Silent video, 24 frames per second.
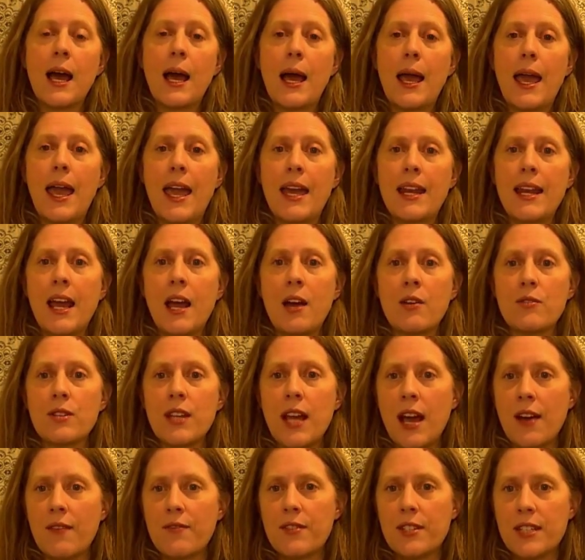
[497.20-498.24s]
and how to
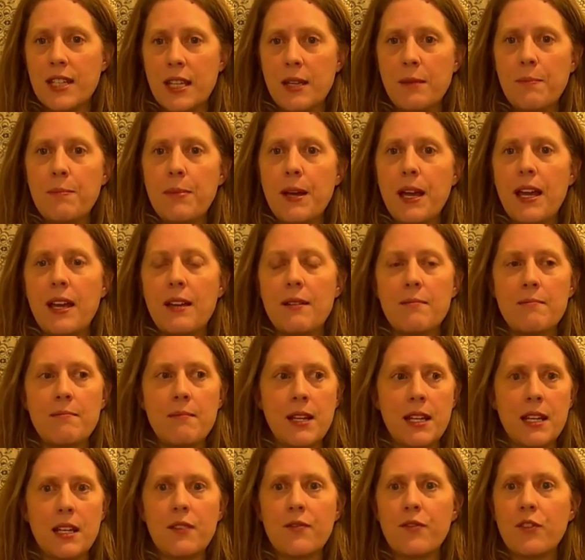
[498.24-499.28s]
have deep and
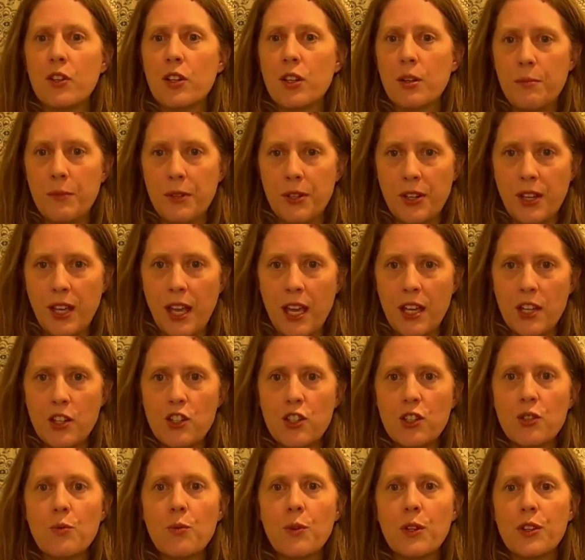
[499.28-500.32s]
meaningful
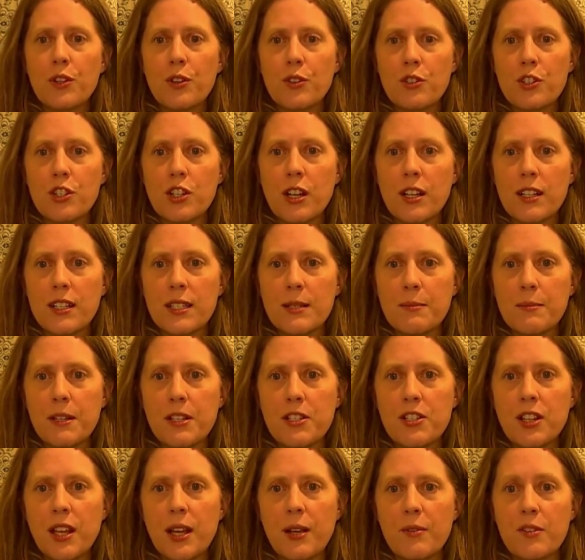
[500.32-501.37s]
communication with your child's
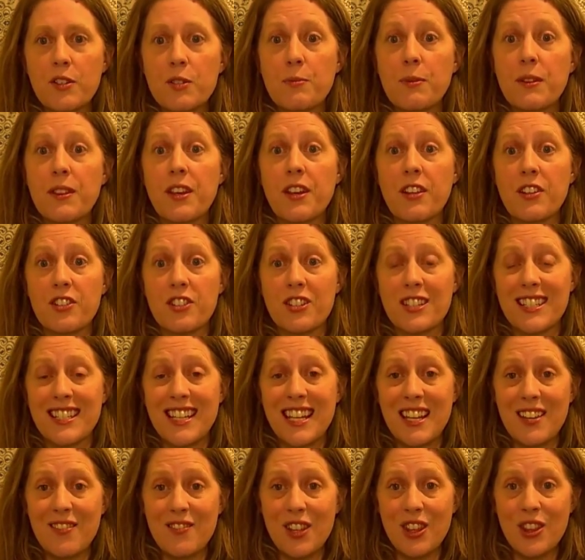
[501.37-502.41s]
speech language pathologist,
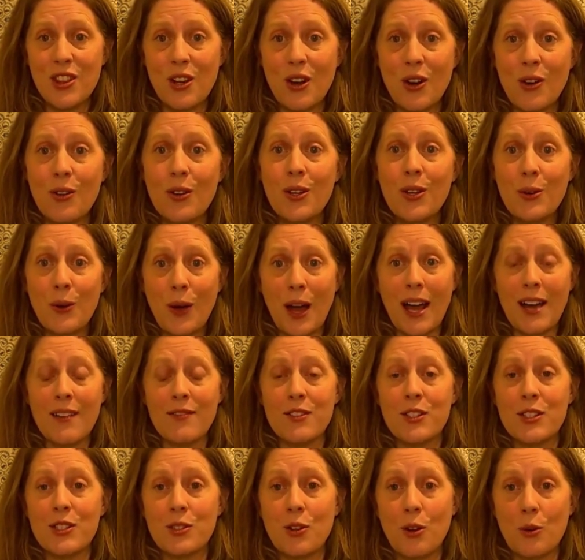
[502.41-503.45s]
even though you have
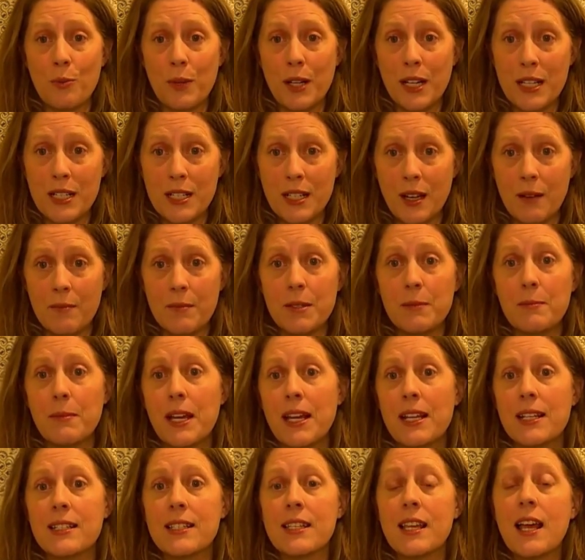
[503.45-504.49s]
so many time
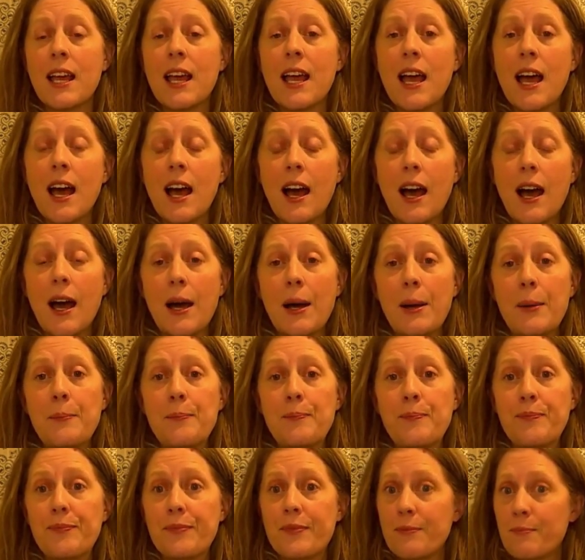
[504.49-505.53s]
demands,
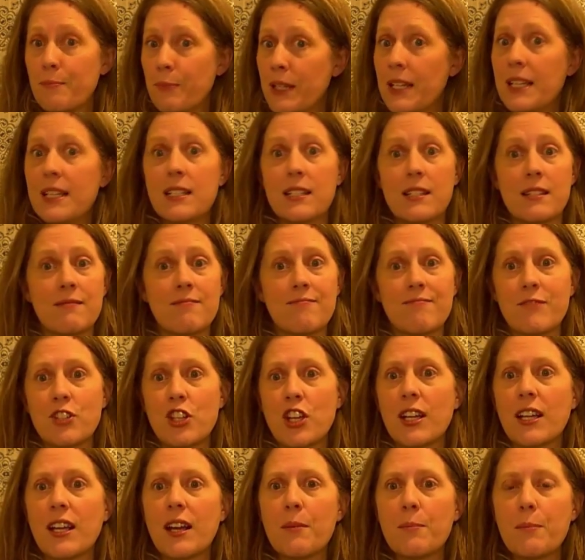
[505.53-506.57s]
please
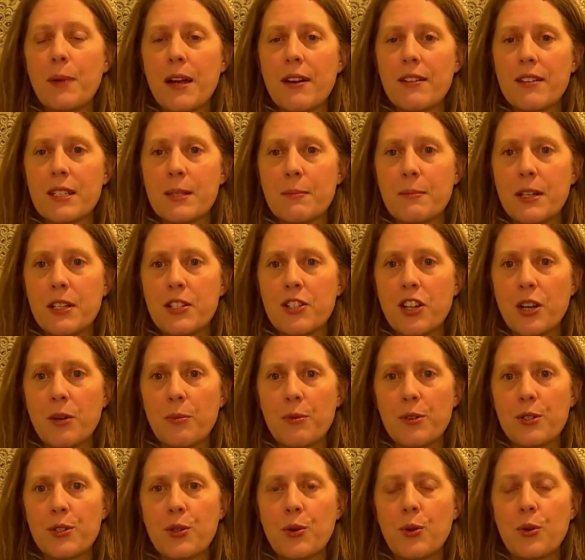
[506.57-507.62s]
check out Parent Speech
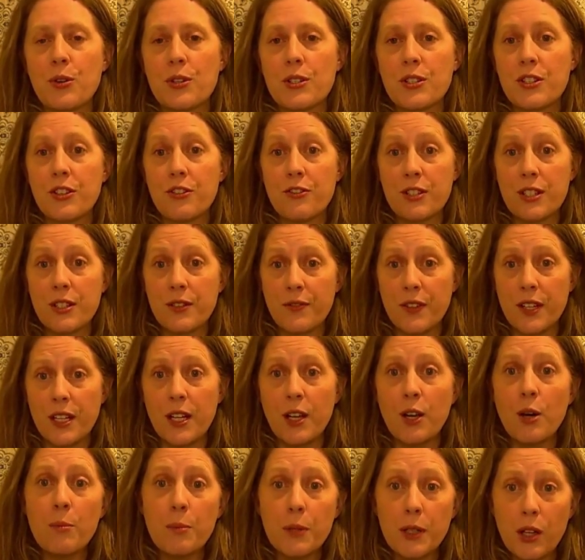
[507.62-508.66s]
Helpers course. There is a
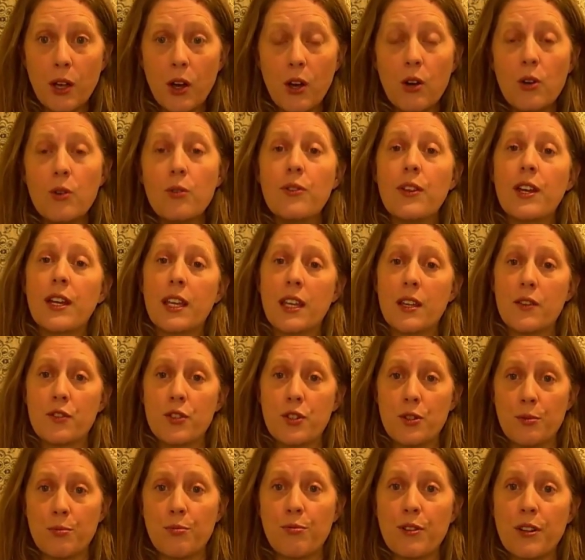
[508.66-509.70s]
video below that gives
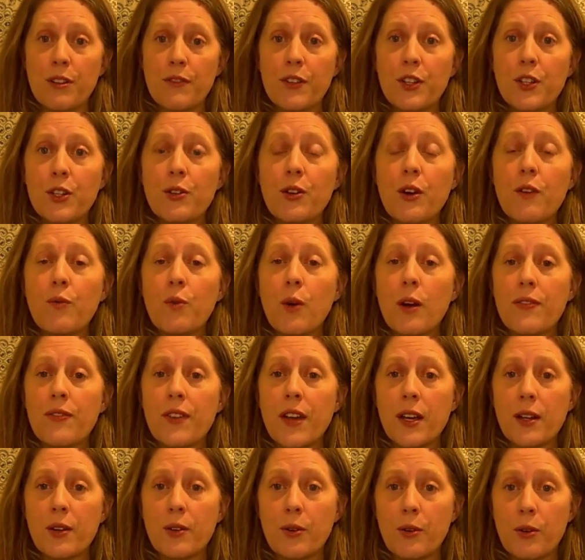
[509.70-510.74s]
you a preview of what
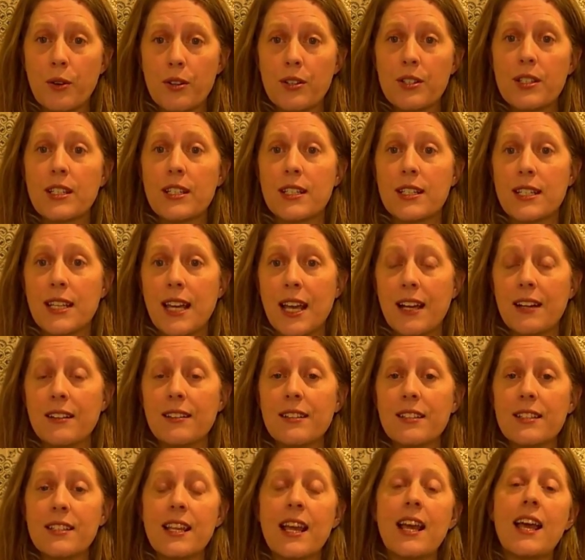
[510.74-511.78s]
that course
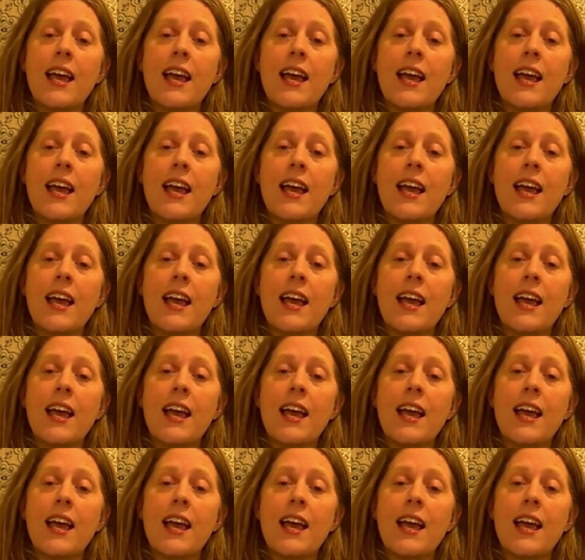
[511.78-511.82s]
entails.